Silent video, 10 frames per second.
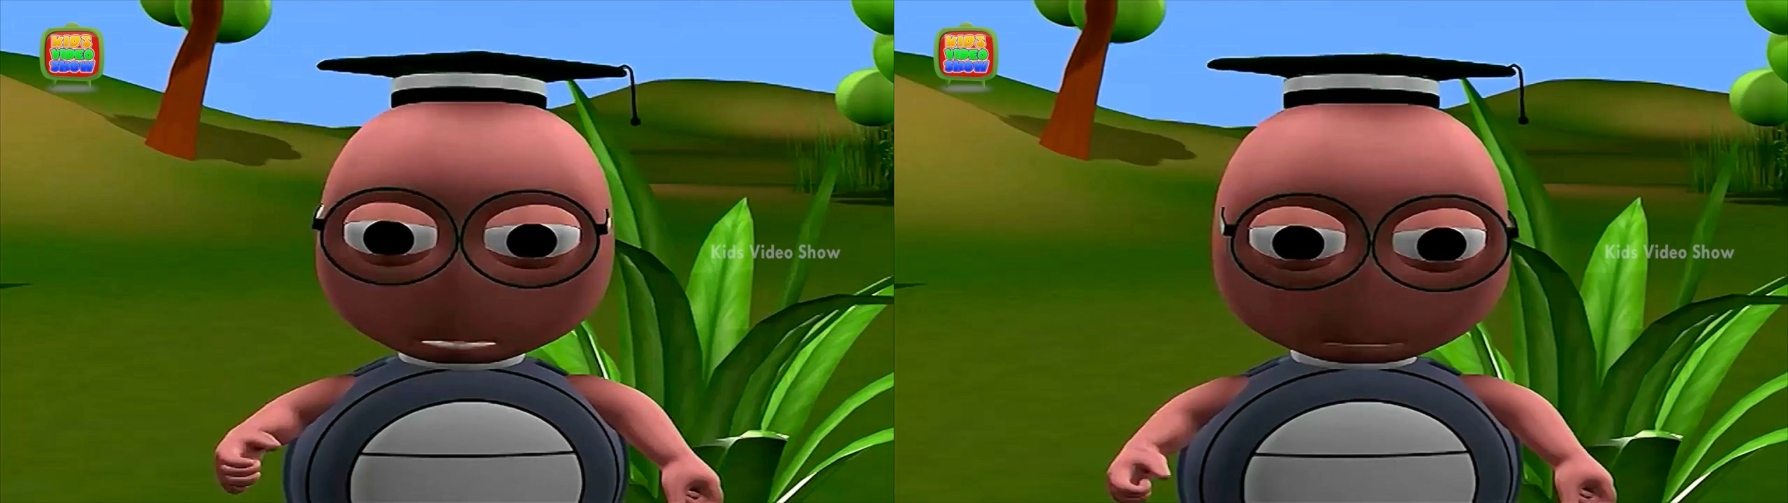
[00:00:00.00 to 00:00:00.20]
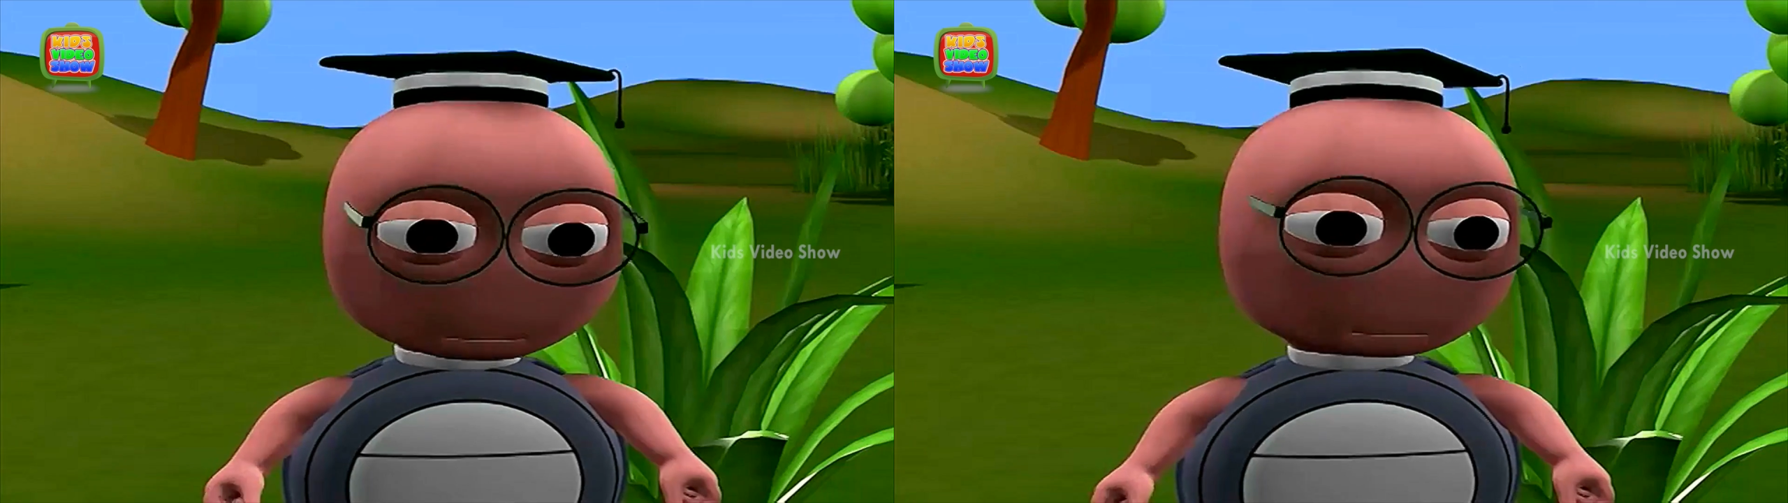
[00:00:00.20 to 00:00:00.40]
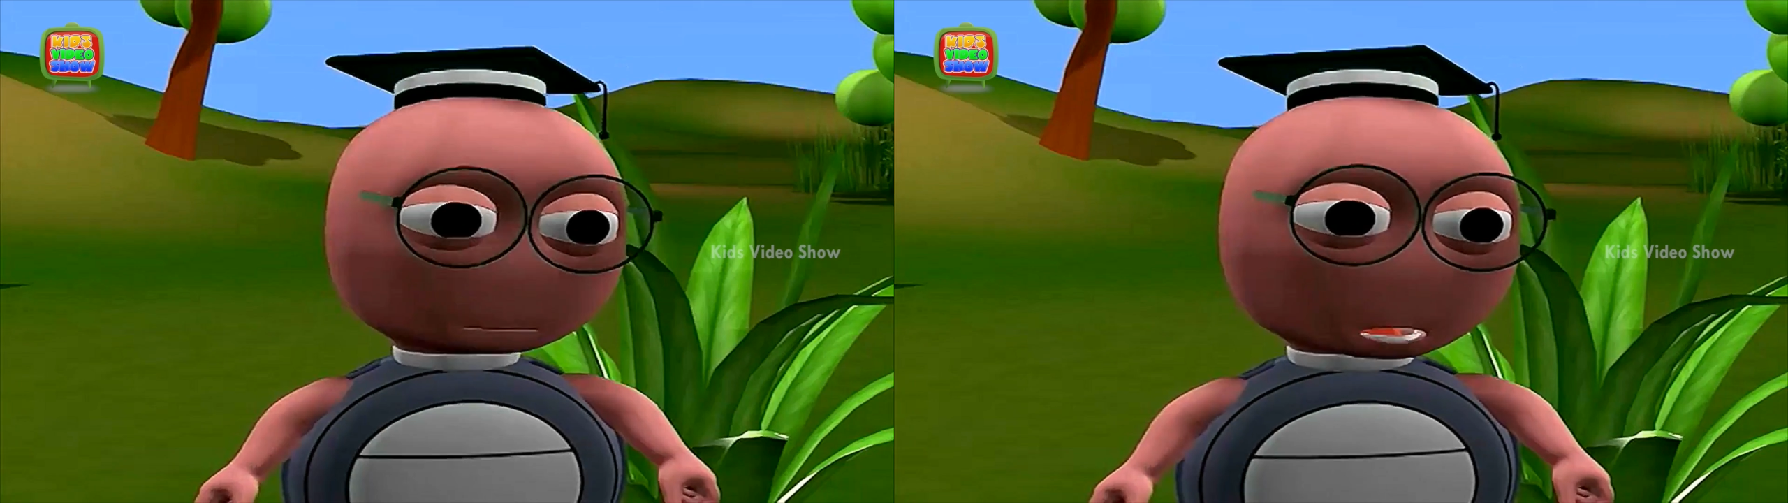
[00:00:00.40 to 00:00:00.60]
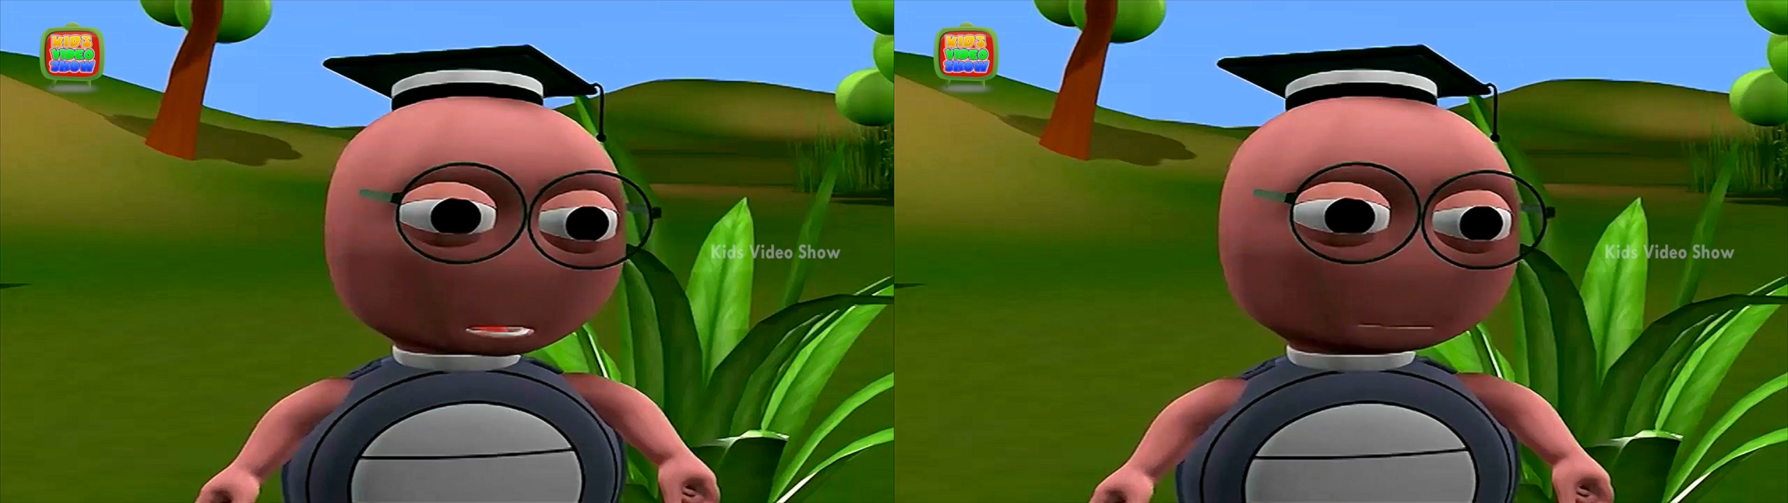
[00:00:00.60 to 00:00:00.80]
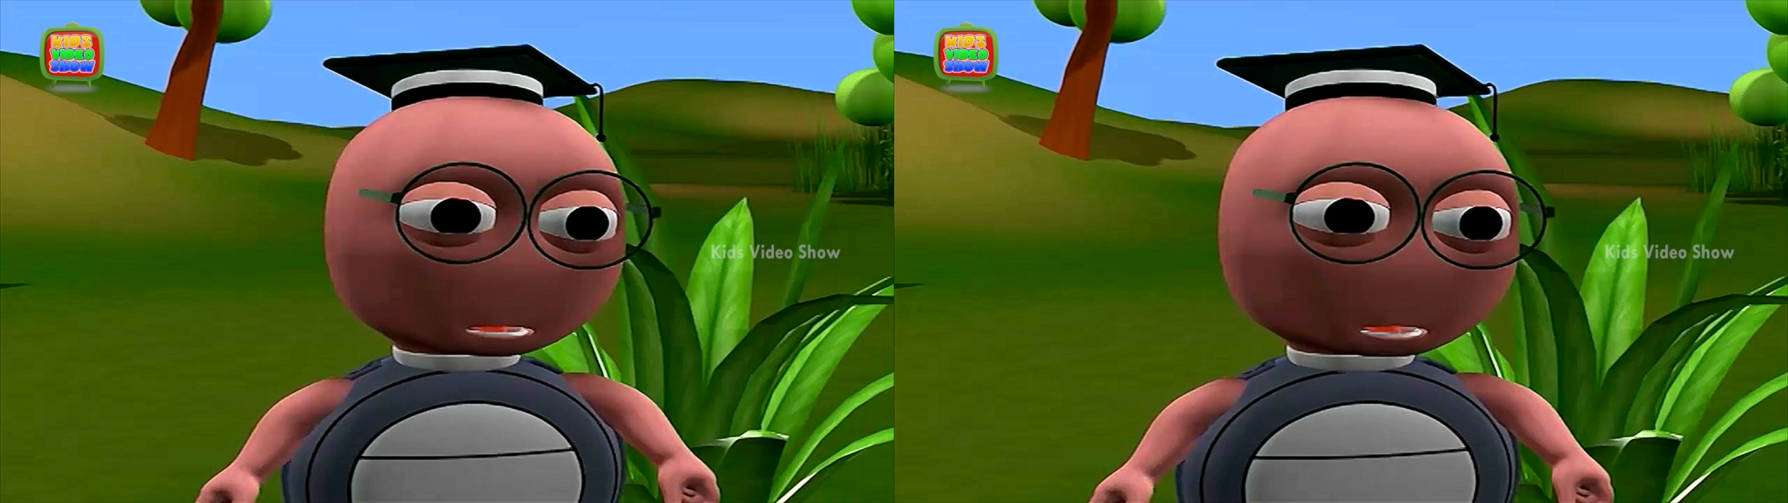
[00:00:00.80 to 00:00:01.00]
and they
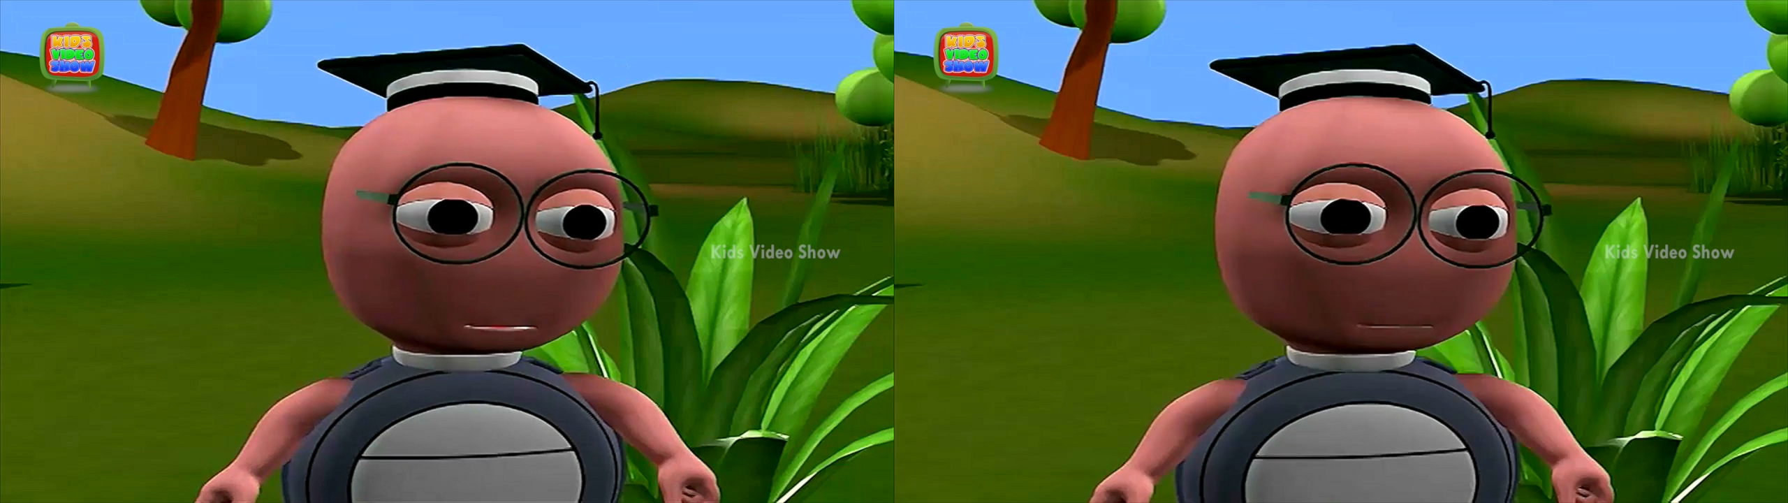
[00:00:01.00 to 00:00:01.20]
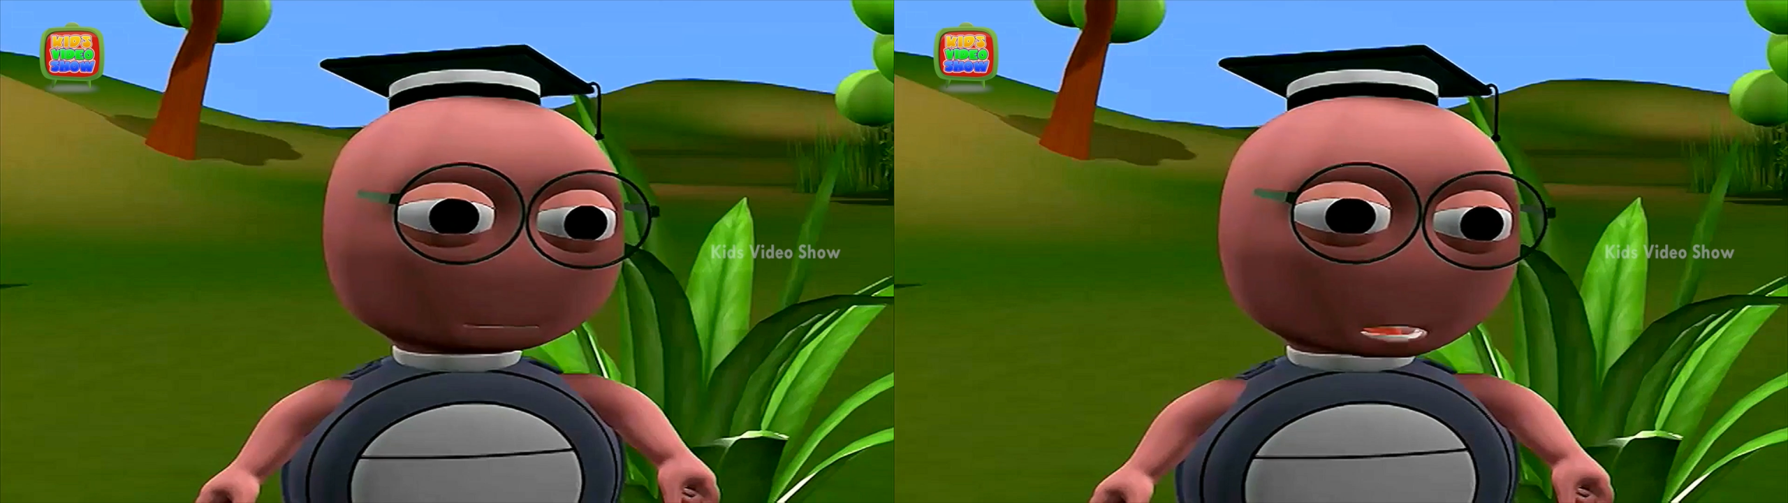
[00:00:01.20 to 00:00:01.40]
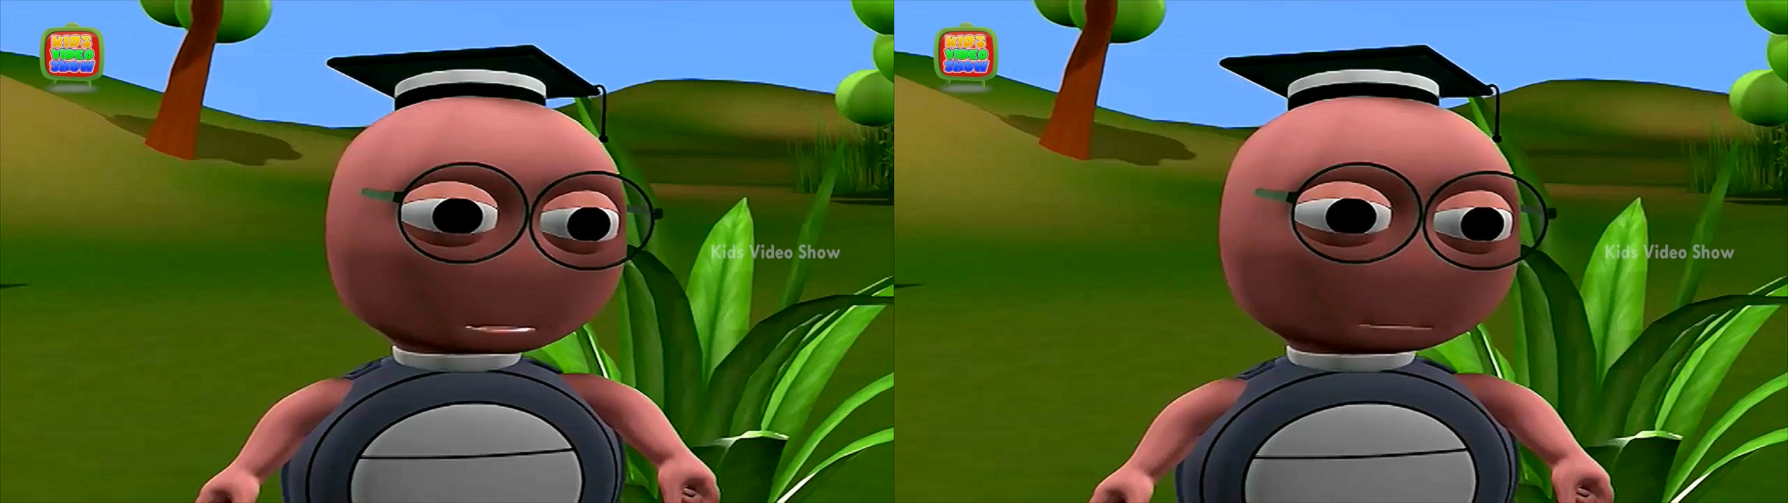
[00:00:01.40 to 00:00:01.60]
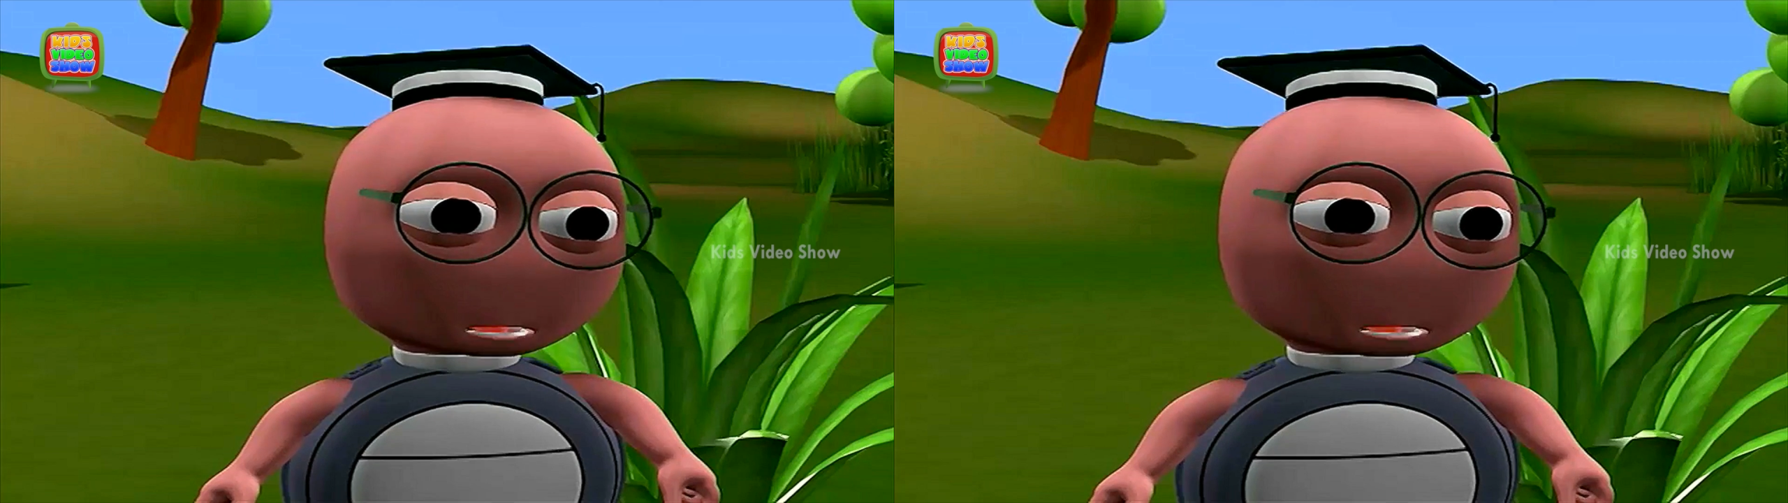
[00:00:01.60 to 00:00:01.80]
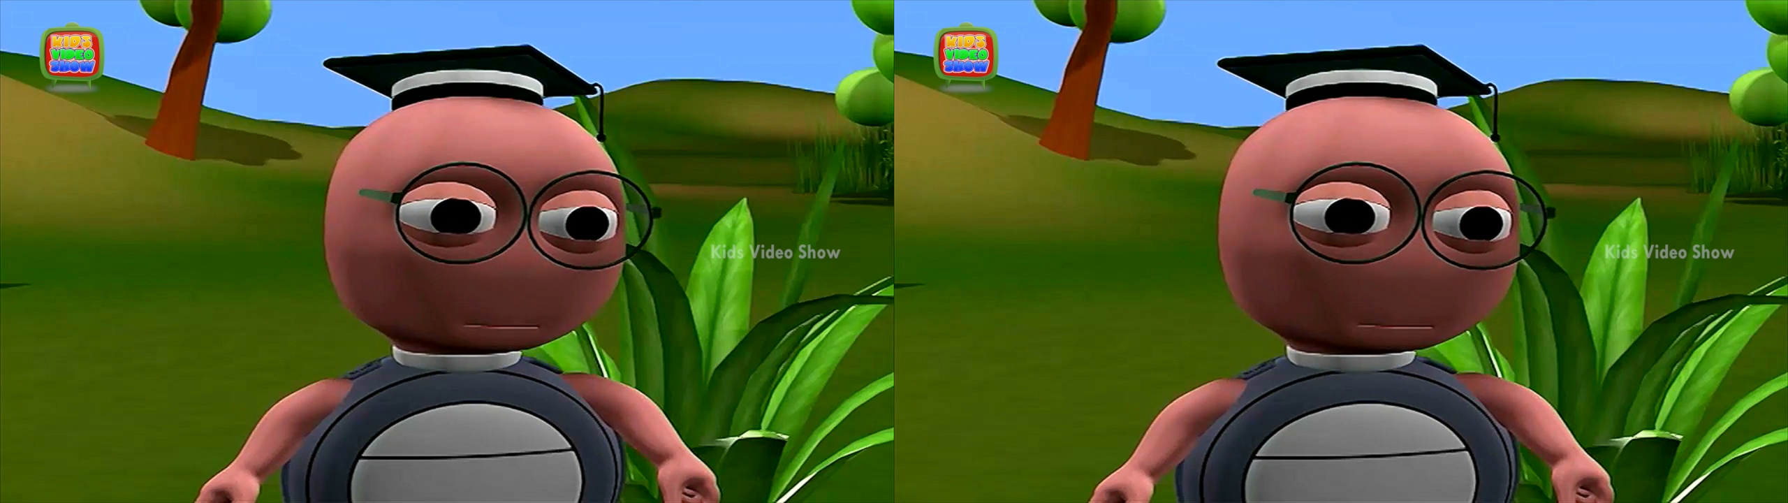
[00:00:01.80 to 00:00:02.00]
grow bigger and
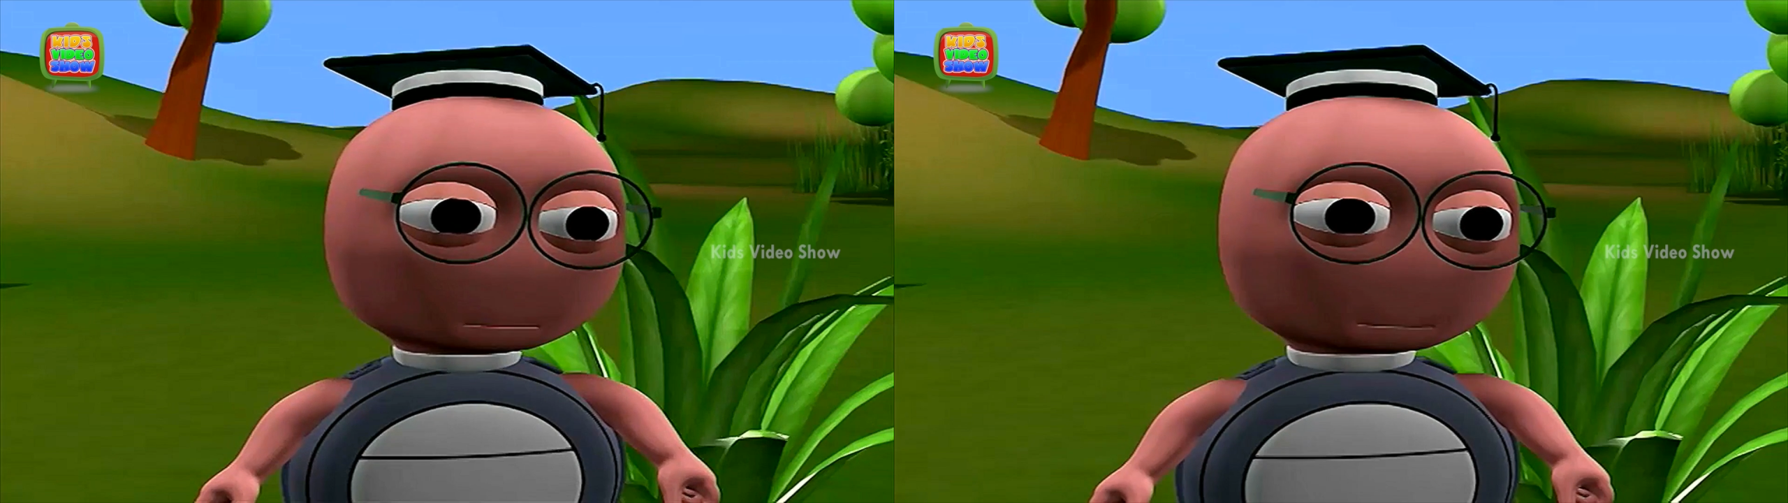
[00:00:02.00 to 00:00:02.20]
stronger.